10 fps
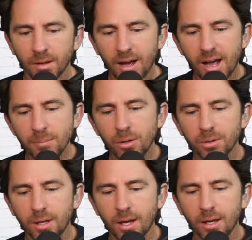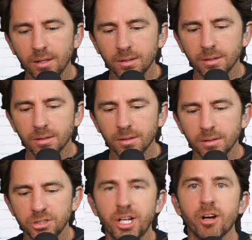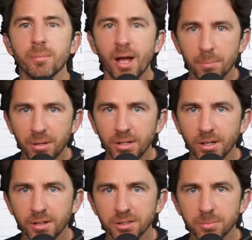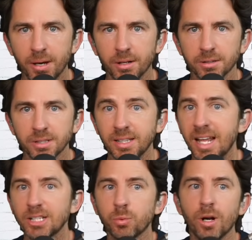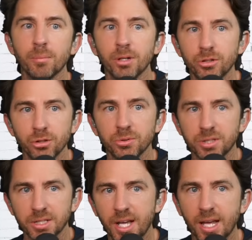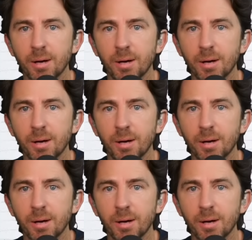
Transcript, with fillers: I'm okay sharing my opinion on these matters, and that's what I'm going to do today.